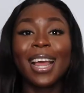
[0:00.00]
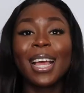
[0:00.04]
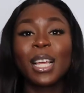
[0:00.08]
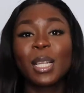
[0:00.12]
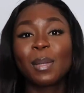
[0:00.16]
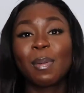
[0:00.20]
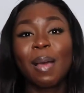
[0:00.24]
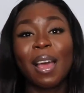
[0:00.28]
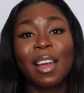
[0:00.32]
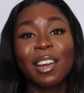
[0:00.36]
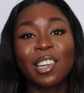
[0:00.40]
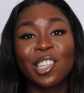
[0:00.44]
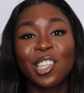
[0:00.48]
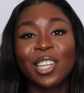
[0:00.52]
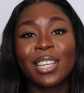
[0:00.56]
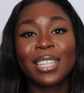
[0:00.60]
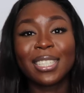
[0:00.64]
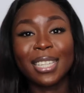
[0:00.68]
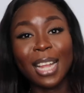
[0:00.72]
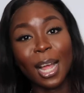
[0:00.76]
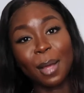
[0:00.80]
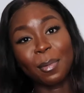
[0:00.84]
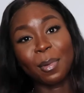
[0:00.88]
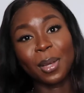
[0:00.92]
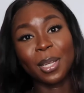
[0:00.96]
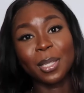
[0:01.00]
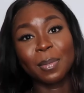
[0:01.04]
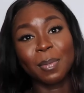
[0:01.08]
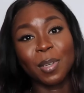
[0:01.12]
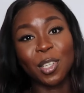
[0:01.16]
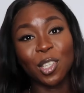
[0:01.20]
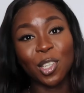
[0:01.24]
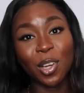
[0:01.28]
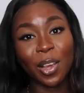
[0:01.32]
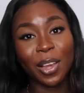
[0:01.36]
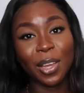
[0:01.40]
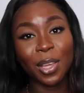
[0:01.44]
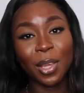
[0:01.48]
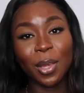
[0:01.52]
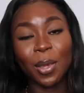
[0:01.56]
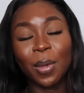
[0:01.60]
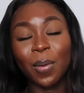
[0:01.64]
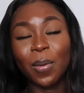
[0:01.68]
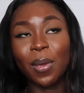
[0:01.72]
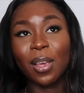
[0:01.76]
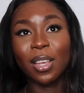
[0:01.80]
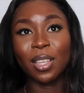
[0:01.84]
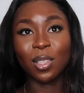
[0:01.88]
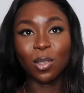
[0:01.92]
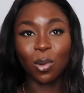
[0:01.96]
next pair of jeans that I'm going to be showing
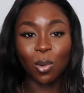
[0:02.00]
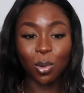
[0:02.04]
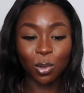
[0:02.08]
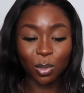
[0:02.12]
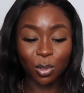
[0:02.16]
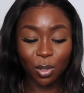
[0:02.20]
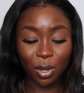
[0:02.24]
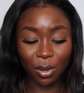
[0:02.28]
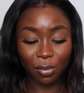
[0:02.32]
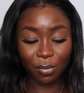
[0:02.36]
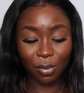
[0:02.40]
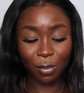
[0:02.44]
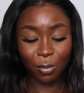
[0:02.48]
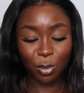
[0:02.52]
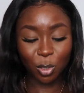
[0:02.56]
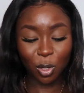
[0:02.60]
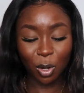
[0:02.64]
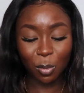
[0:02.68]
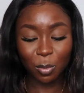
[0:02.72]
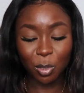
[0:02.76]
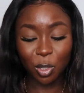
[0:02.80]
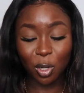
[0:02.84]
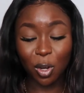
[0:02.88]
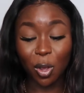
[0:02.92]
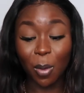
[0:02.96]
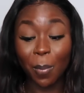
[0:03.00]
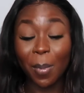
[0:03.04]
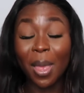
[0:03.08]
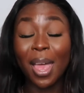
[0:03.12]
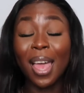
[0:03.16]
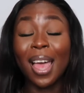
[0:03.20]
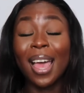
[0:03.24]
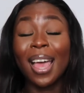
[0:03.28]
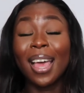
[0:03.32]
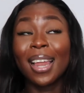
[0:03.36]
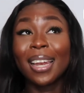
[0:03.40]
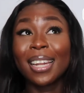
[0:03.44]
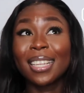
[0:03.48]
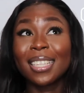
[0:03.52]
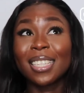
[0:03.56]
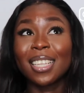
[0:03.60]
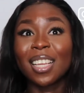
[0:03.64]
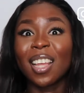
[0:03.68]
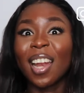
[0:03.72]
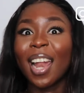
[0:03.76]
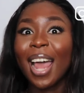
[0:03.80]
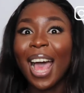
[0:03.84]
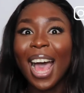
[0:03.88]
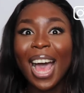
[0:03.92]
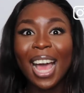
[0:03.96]
you is also from Topshop.
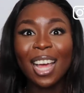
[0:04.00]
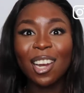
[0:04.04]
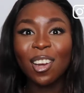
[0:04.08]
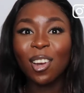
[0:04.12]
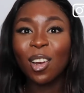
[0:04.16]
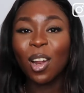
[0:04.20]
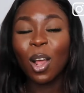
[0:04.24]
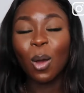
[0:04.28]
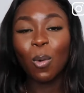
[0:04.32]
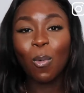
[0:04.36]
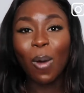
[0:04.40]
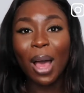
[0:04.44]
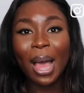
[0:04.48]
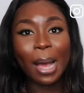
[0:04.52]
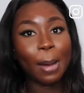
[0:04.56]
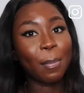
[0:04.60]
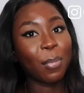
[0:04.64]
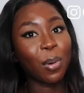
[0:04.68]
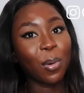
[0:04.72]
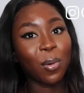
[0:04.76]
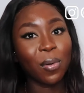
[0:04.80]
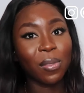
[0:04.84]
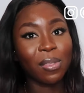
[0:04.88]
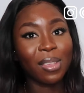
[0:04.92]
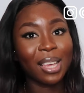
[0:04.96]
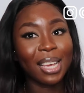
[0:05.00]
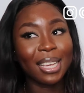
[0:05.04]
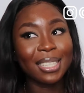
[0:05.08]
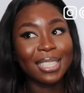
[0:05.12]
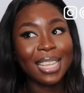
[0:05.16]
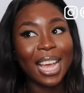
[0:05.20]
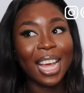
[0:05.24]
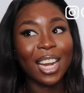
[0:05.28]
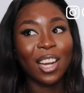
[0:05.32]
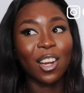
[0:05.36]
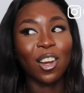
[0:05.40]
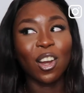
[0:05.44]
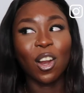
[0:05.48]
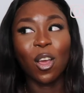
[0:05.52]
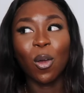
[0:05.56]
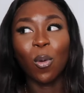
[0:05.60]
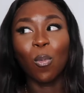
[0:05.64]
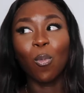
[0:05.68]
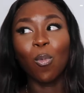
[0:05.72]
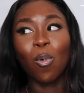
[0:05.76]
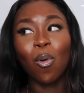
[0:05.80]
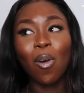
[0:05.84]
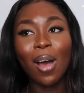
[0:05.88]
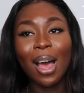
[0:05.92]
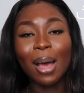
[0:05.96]
Listen, I don't know why I bought this. I don't know
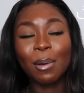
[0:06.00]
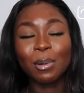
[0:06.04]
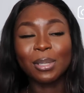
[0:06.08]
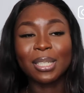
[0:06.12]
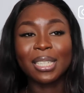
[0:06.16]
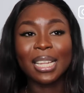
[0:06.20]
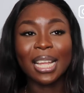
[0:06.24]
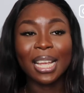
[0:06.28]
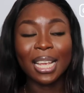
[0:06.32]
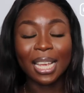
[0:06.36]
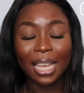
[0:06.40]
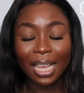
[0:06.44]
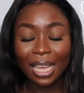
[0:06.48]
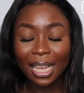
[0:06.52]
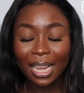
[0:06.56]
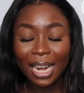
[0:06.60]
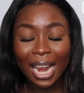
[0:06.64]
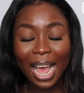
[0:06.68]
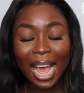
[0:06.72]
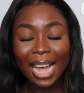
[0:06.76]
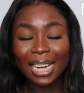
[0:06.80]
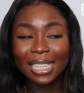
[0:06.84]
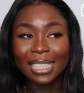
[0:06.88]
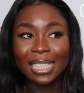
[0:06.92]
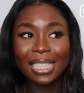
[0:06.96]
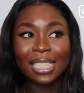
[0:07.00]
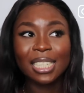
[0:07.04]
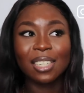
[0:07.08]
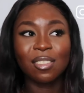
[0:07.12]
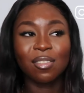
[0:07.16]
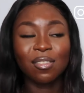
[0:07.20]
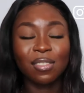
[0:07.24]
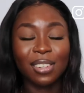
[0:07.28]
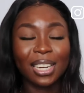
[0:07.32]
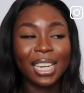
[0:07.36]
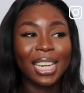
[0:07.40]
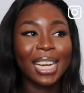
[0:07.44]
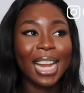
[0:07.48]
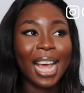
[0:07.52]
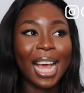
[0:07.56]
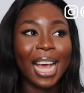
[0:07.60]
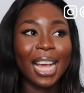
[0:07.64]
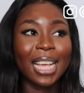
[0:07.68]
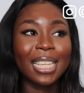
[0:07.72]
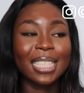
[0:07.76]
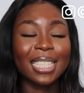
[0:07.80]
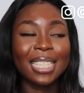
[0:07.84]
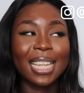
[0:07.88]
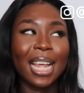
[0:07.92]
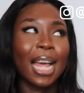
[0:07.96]
what I was thinking. I didn't
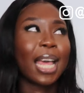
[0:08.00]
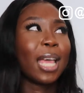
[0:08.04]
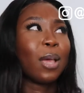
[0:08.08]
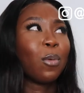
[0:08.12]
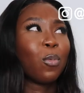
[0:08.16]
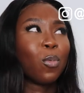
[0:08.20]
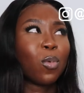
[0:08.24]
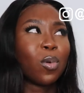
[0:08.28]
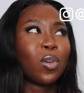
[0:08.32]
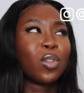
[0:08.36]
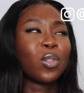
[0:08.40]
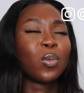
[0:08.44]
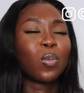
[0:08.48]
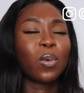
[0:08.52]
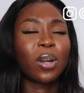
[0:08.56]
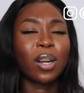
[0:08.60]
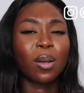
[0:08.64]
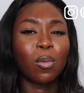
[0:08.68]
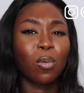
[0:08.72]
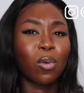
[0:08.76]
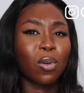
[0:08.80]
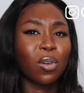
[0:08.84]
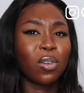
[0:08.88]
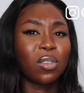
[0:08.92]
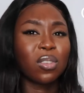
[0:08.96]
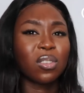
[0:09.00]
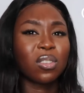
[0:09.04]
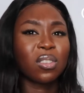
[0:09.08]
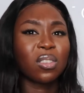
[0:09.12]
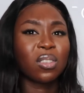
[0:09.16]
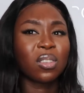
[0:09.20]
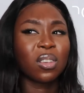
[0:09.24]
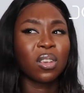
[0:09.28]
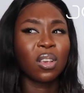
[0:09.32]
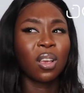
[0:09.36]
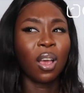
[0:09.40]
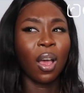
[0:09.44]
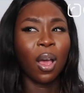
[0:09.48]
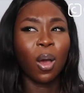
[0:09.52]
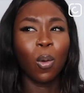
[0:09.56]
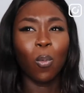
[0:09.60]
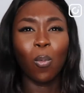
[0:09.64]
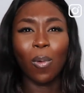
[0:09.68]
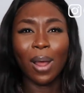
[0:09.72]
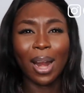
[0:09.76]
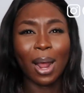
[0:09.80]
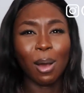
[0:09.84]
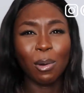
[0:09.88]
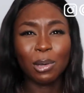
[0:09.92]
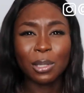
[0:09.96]
realize that it was what it was
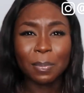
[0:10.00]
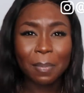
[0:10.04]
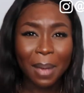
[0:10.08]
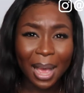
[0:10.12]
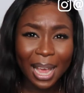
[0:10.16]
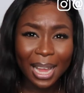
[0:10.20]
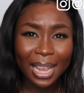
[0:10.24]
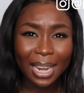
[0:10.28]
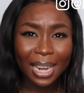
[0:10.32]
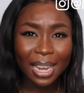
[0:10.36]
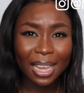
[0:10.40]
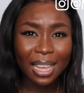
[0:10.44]
when I was buying